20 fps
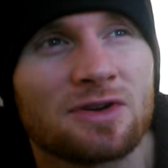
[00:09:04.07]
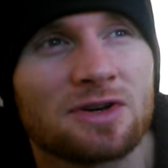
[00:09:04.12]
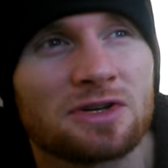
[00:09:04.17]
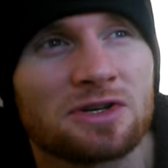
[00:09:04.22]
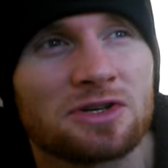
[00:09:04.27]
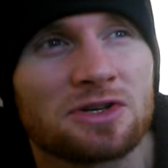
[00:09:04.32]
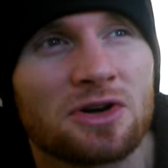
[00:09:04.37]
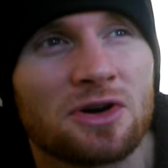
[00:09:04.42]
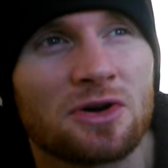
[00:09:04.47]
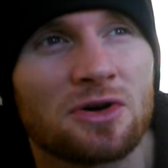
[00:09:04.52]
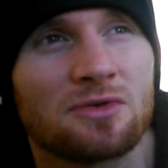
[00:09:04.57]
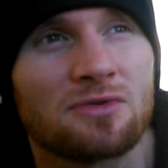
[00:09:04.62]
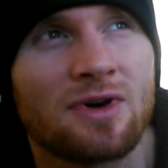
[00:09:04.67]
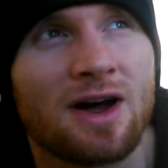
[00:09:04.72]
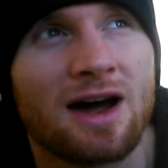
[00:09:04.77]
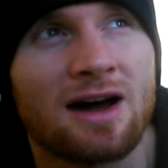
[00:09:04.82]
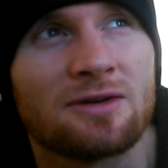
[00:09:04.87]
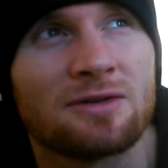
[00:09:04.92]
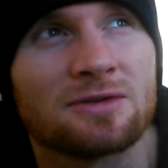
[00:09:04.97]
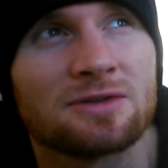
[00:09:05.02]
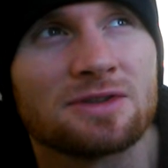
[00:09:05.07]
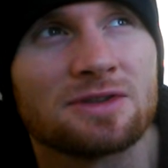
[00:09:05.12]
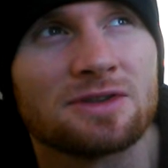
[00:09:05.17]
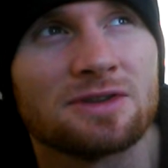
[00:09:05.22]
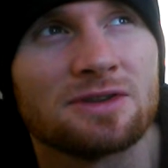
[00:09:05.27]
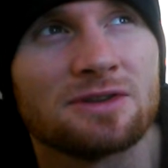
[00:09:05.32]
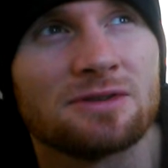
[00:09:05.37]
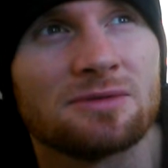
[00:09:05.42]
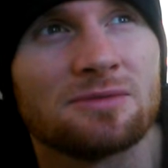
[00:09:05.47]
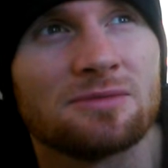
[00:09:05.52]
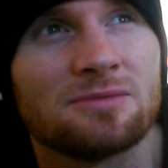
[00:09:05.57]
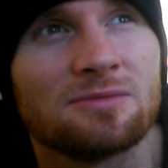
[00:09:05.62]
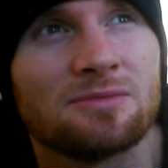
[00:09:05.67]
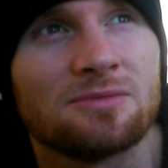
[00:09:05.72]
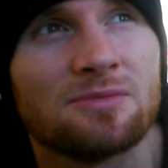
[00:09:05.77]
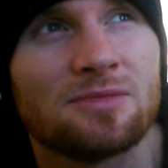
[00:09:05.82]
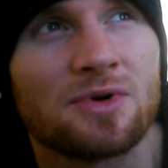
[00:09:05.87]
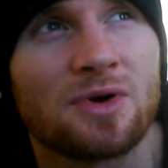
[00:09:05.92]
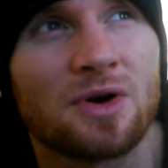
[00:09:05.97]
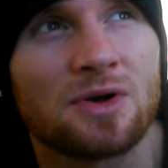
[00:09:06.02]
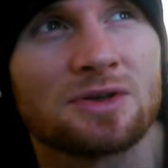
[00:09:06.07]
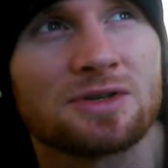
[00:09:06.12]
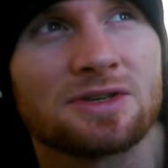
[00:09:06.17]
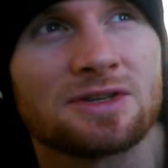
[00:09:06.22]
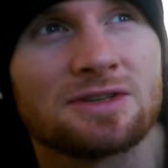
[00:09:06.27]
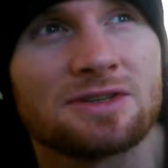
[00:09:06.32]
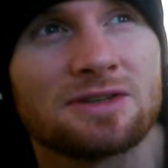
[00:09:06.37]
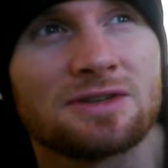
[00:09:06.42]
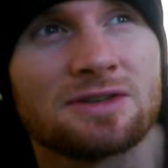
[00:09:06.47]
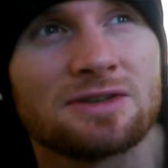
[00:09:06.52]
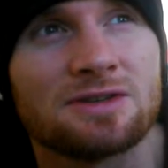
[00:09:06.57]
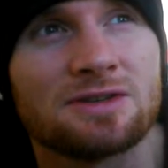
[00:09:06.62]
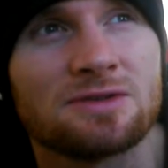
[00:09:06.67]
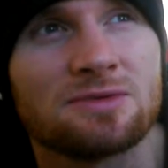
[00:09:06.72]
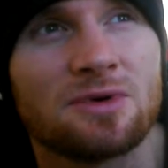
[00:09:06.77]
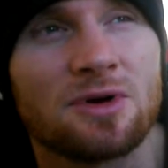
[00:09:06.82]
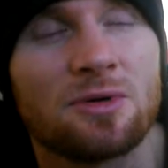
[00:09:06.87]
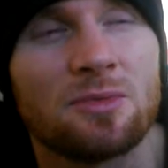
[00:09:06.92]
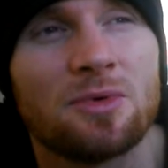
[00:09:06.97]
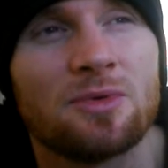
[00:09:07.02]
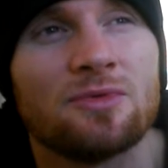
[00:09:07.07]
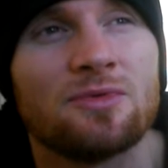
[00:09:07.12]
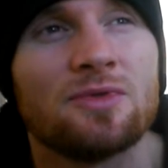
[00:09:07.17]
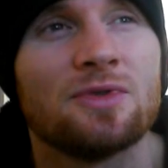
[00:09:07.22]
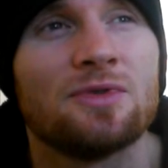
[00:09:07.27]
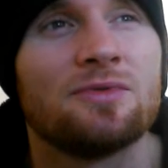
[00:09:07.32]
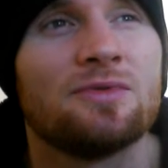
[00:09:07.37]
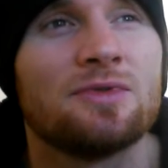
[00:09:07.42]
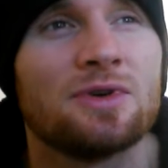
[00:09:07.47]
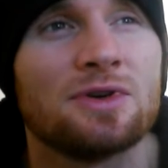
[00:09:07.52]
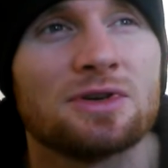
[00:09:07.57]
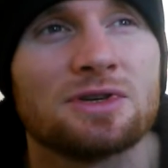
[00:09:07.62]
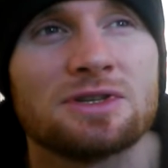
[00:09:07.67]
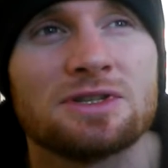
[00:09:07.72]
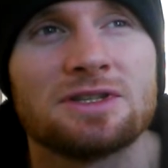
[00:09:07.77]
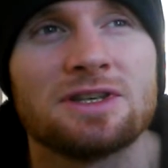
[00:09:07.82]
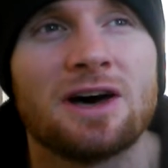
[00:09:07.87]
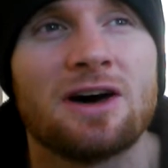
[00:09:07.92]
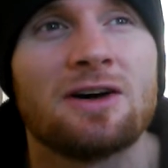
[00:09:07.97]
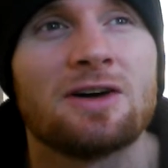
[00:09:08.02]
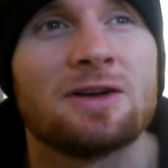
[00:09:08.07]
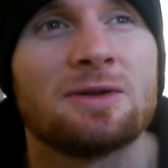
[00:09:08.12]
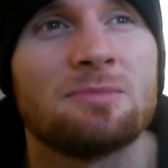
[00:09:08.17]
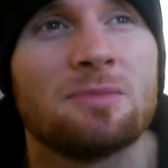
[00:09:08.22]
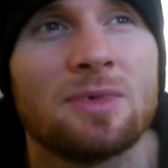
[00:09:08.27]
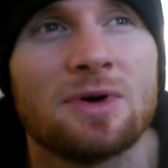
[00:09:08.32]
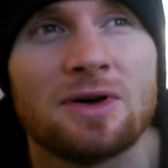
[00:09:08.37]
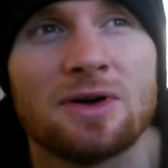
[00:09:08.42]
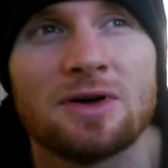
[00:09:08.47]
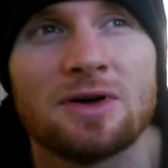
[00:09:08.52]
unsure of how to process this as well. But for the first time,